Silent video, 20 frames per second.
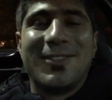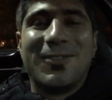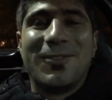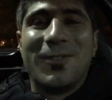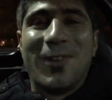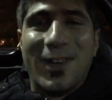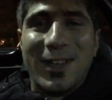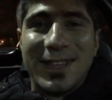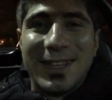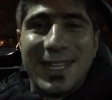
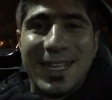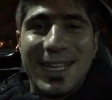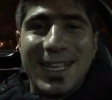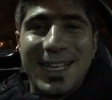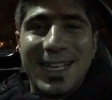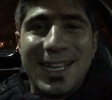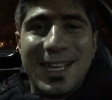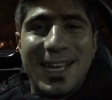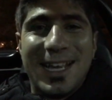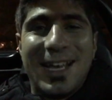one
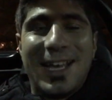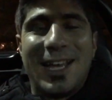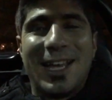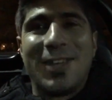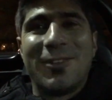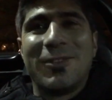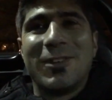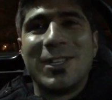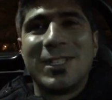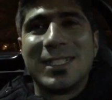day
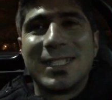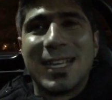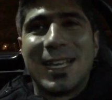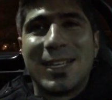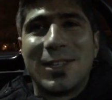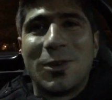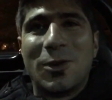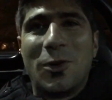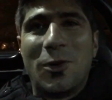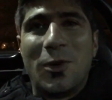I was
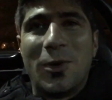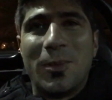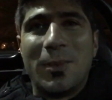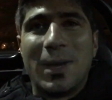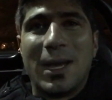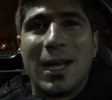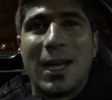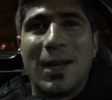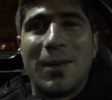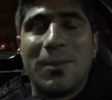at home
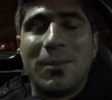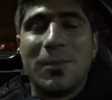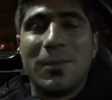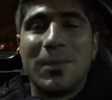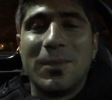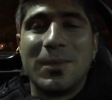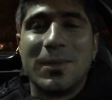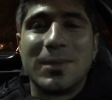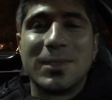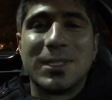um,
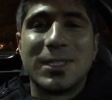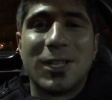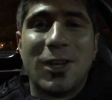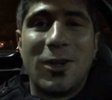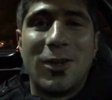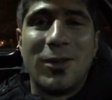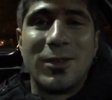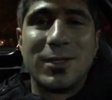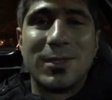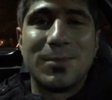
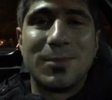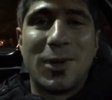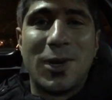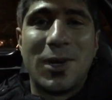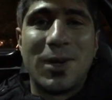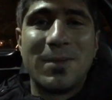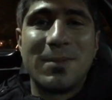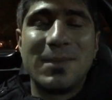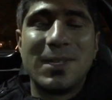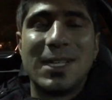Saul's
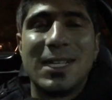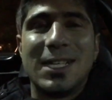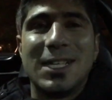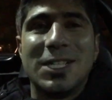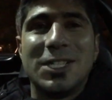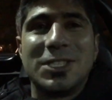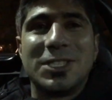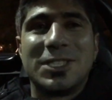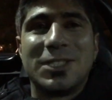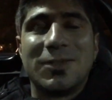mom
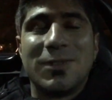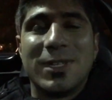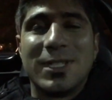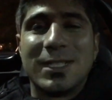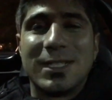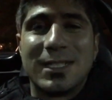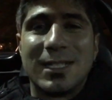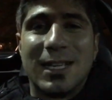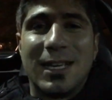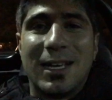she
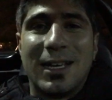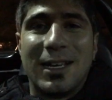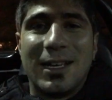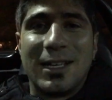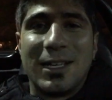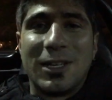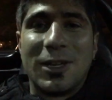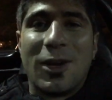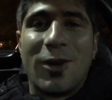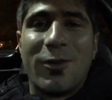was uh,
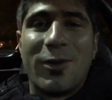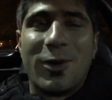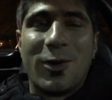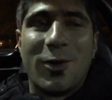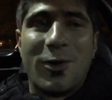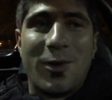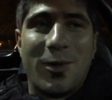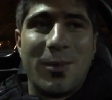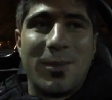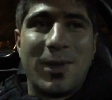in our
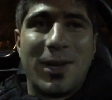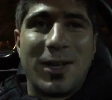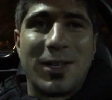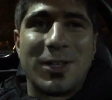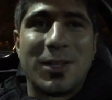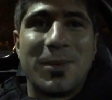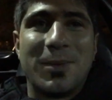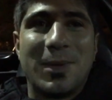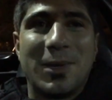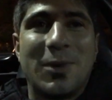home long
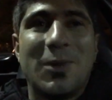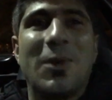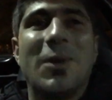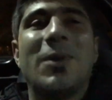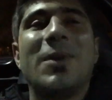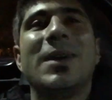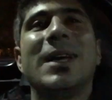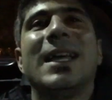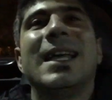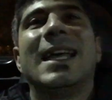time
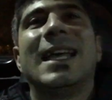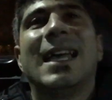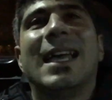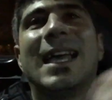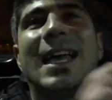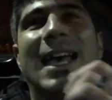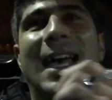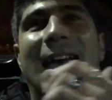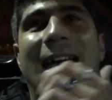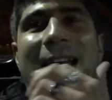ago
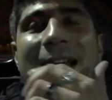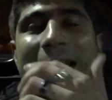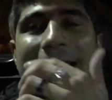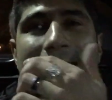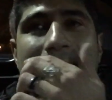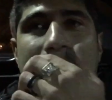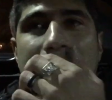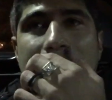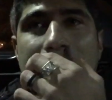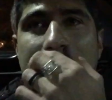
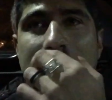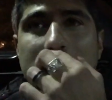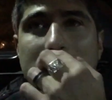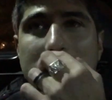and